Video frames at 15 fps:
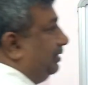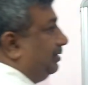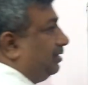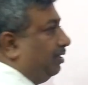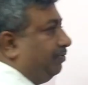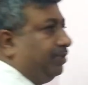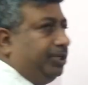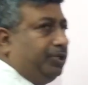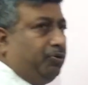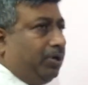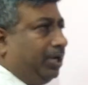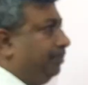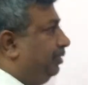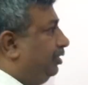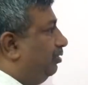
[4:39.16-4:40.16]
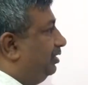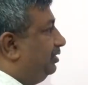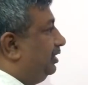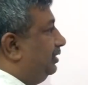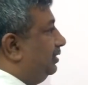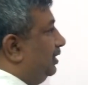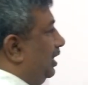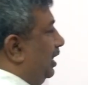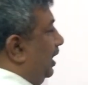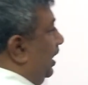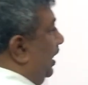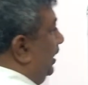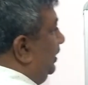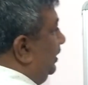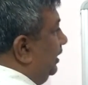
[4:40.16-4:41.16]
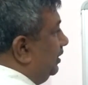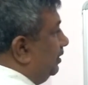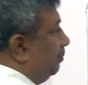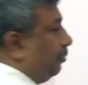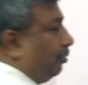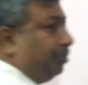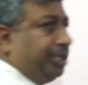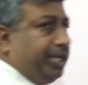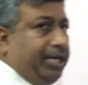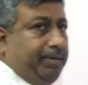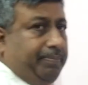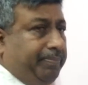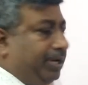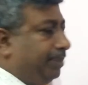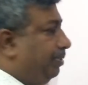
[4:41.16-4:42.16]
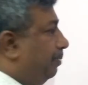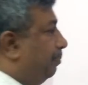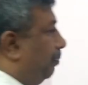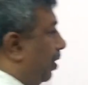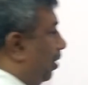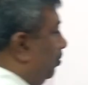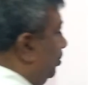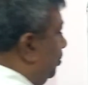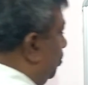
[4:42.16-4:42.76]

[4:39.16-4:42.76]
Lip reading: is converted to amino acids. And this protein may be bound